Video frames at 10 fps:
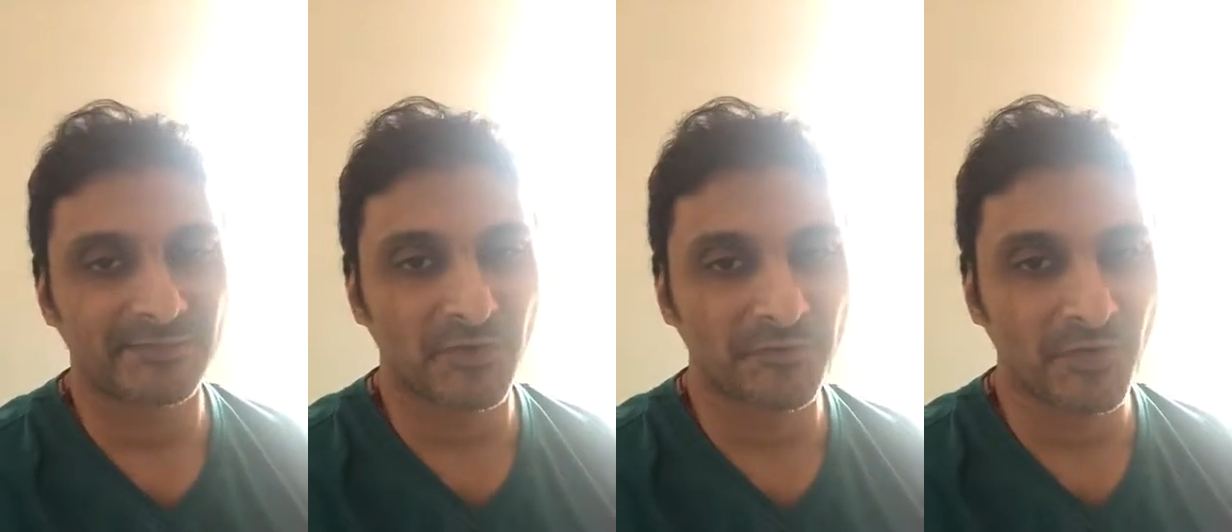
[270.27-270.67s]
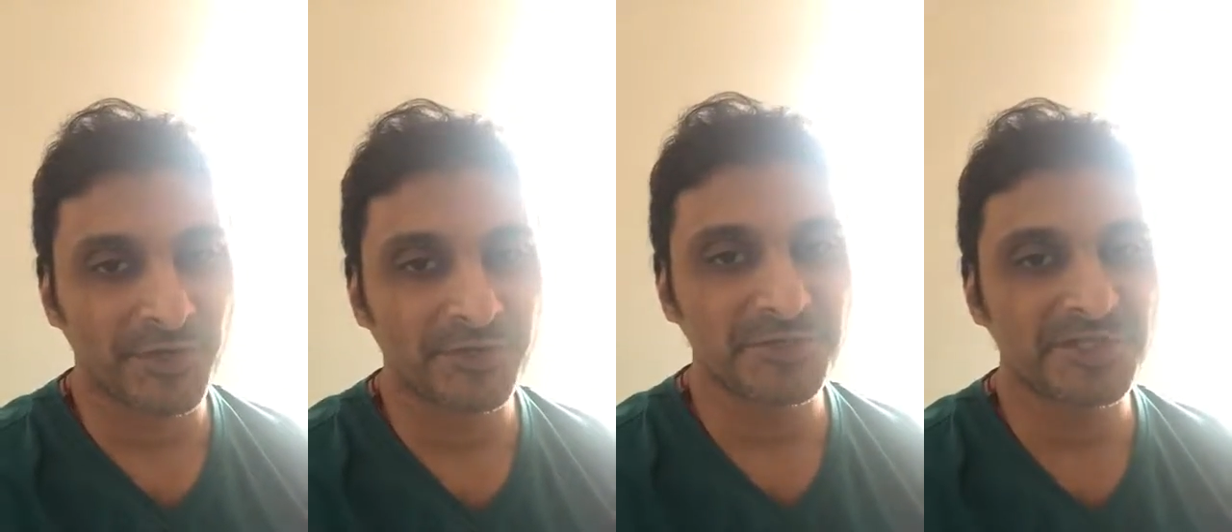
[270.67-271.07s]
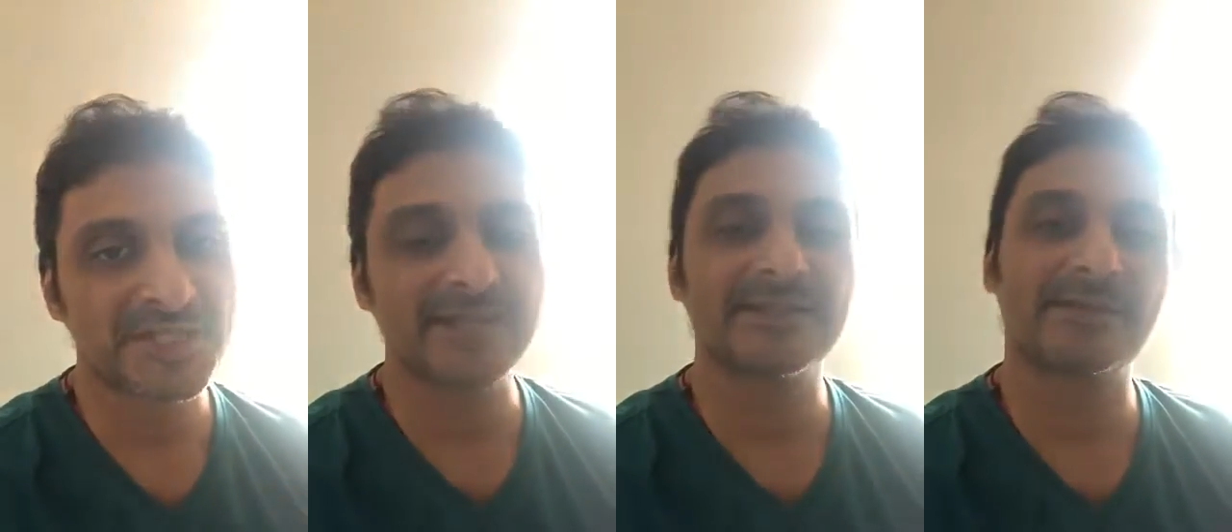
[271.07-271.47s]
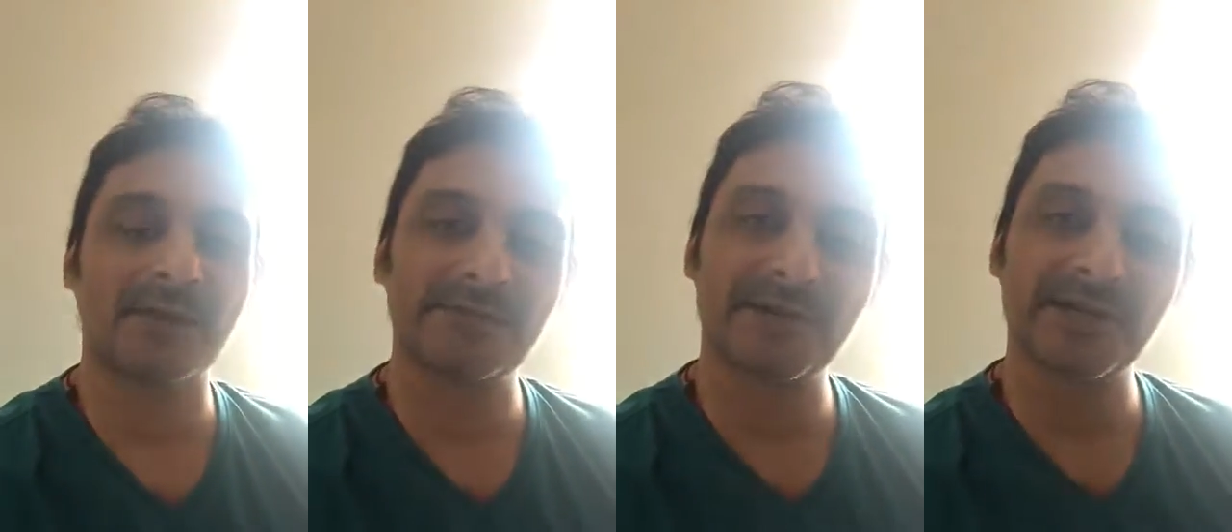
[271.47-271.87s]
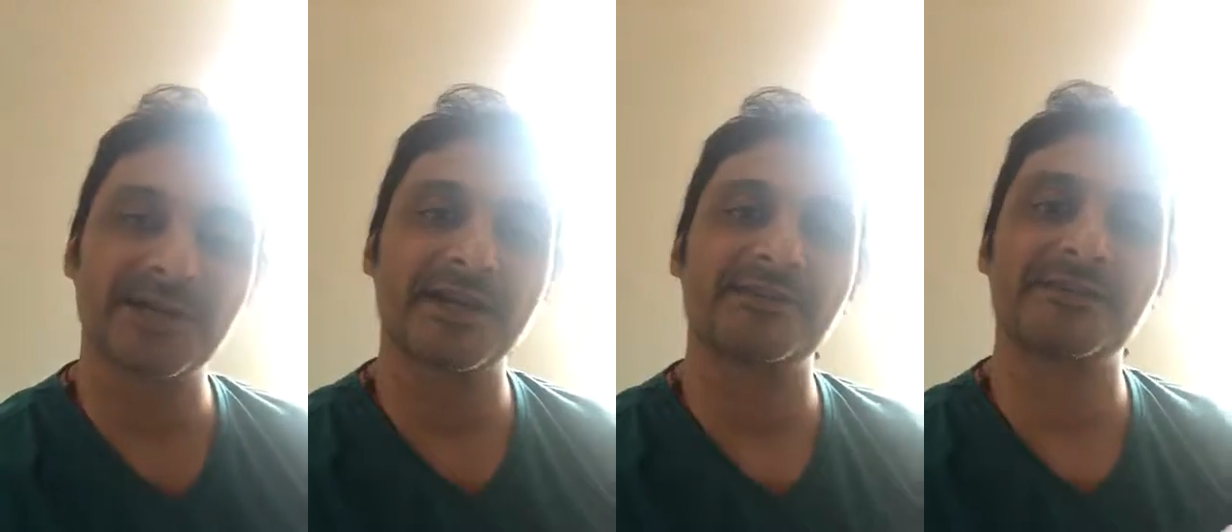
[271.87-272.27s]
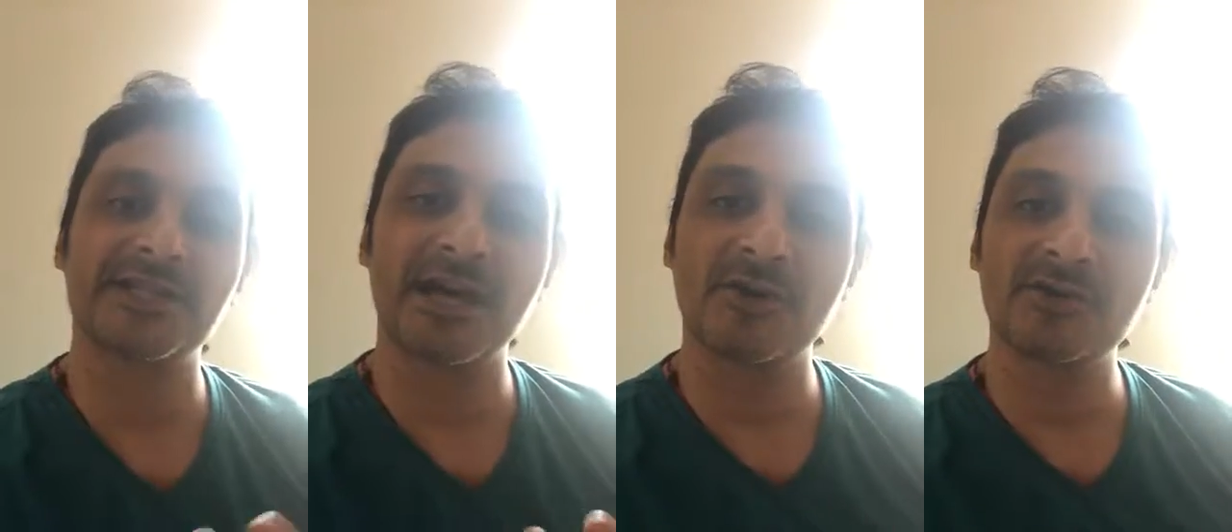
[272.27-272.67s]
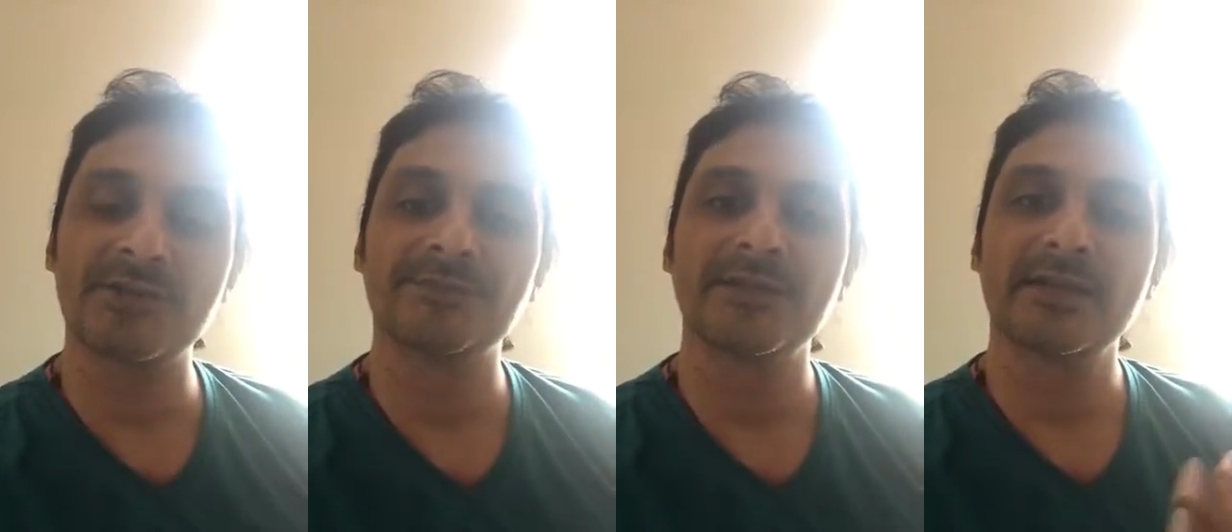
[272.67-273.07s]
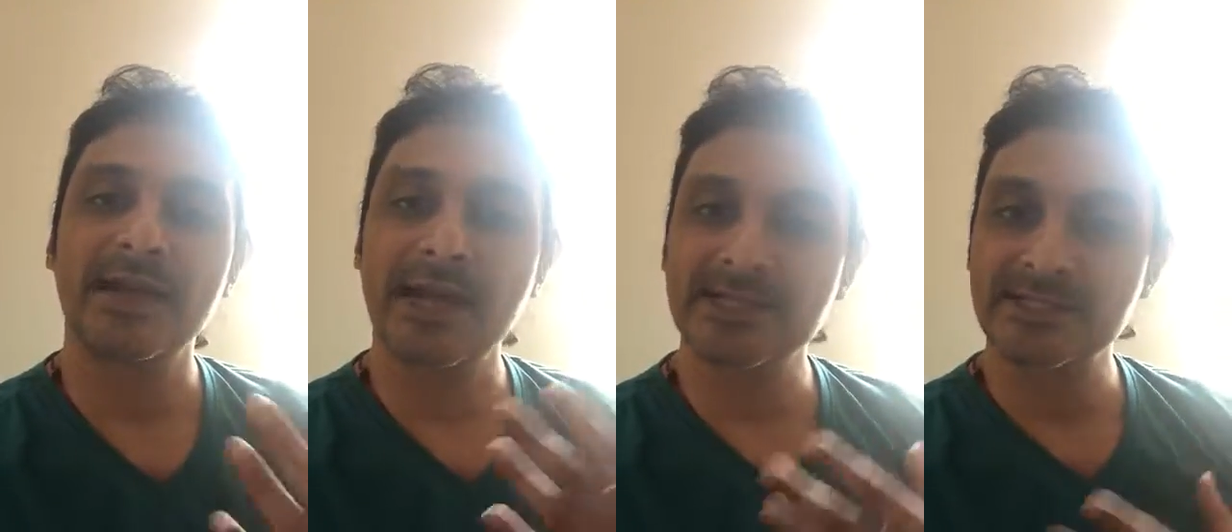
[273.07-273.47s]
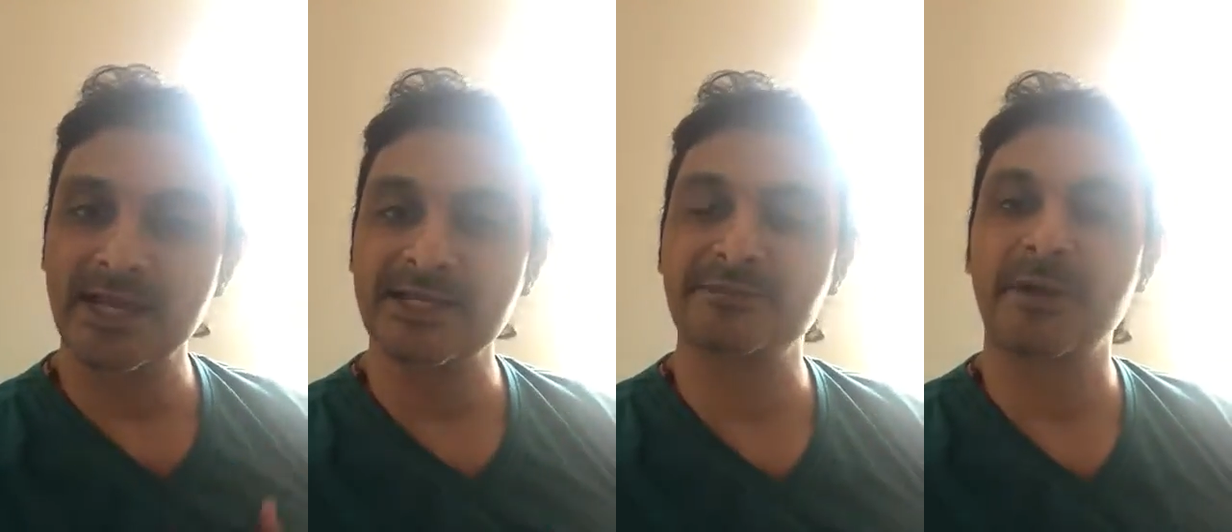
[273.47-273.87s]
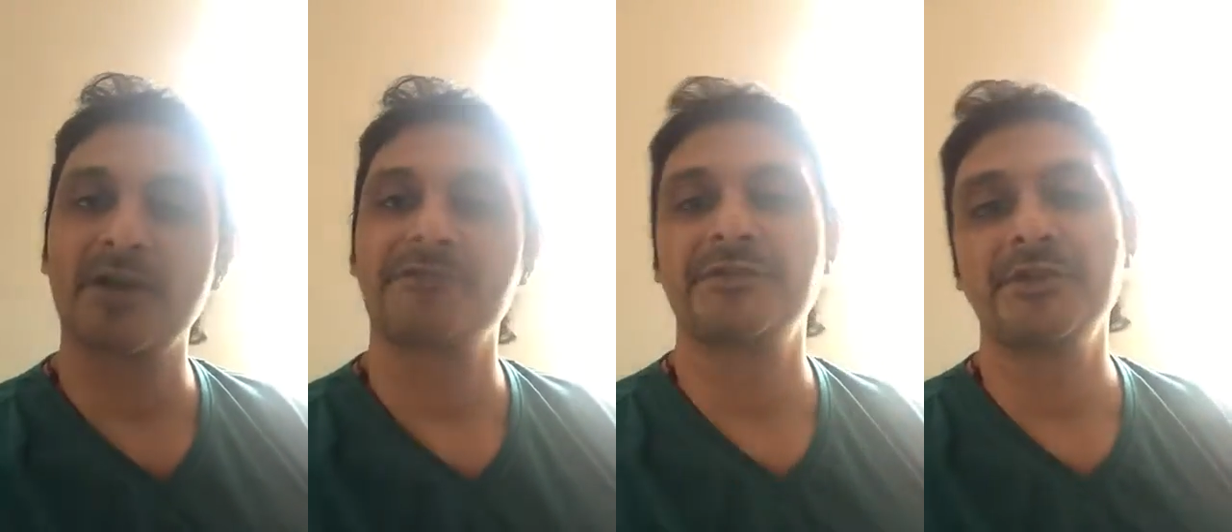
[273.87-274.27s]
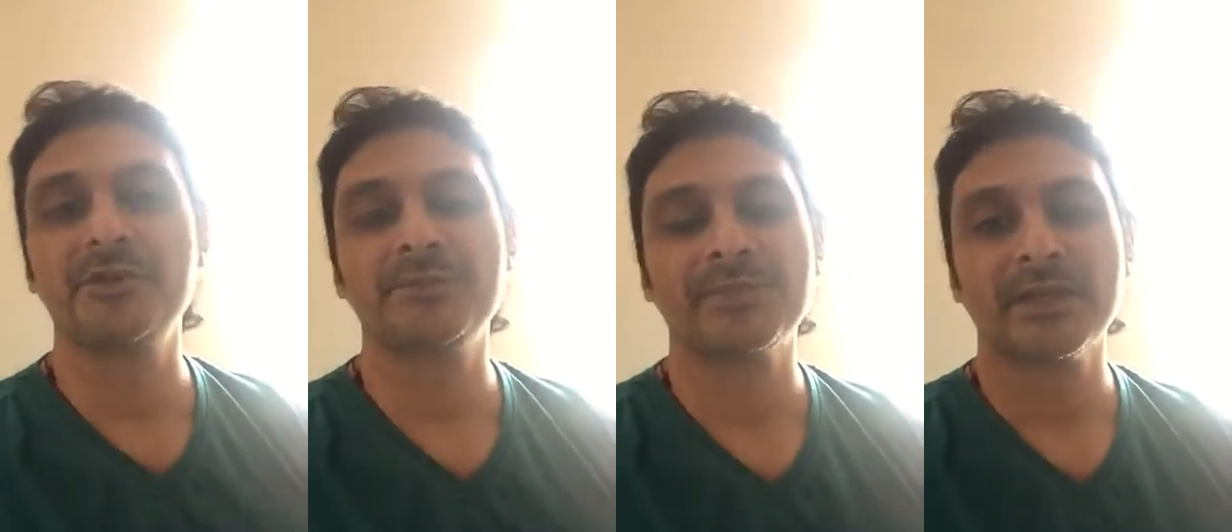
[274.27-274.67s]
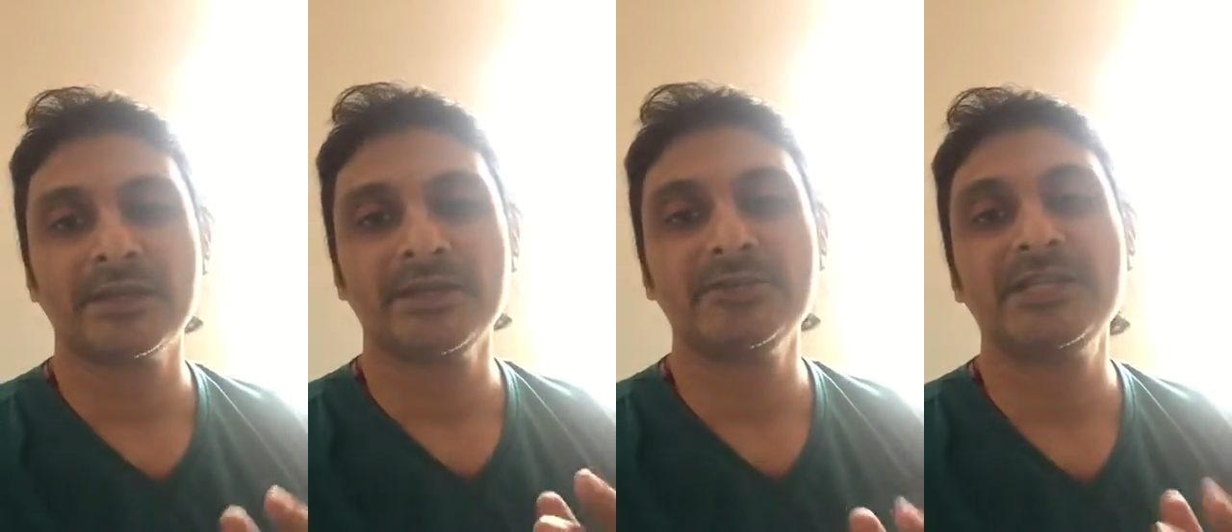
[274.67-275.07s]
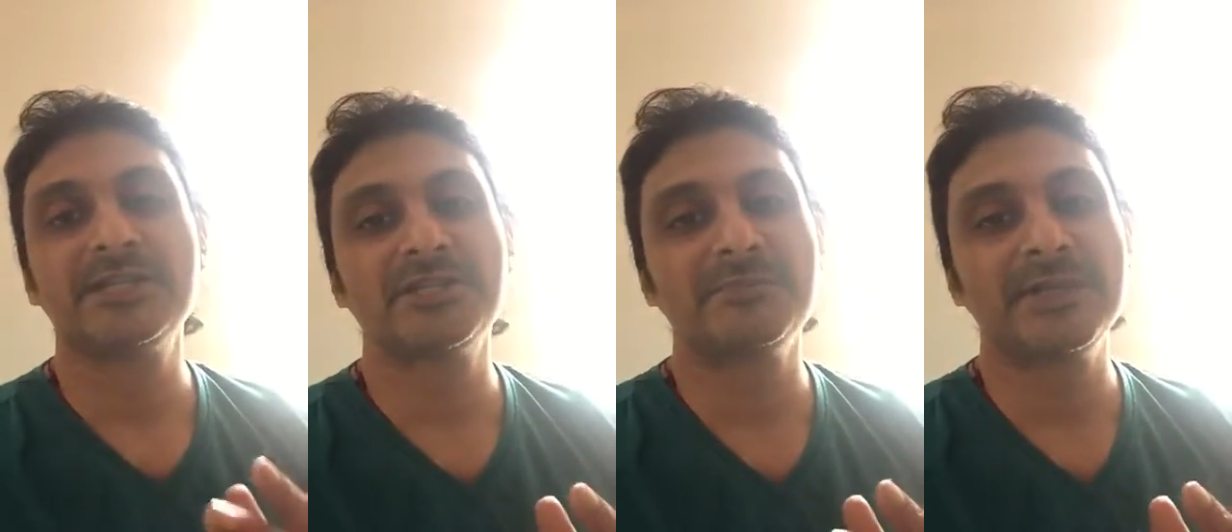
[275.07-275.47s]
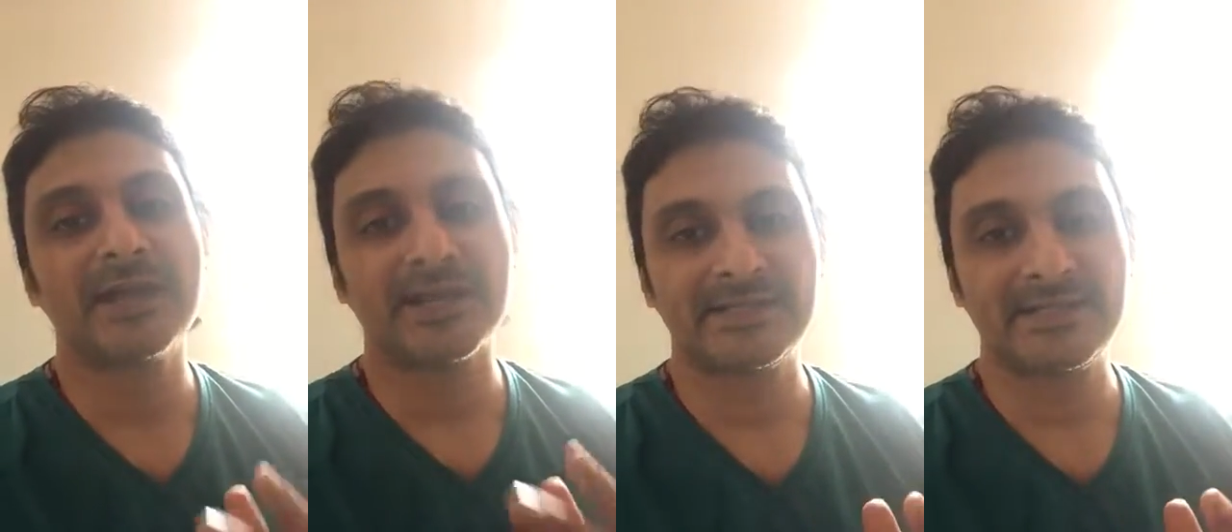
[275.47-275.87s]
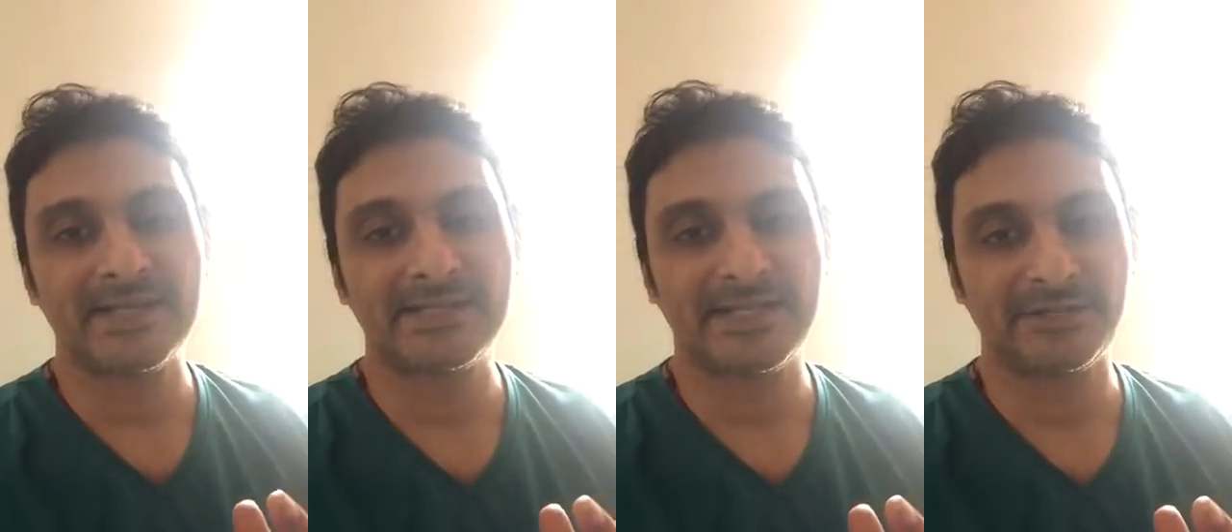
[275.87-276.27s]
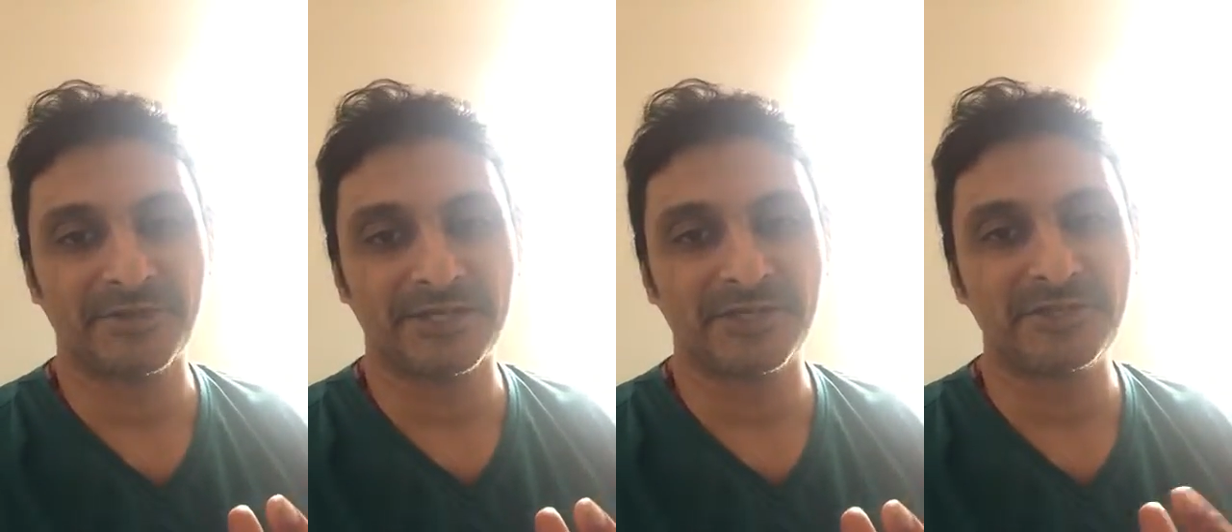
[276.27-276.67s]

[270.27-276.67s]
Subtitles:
For you to sense that vibrating kind of sound as part of you, you need to be attending to it.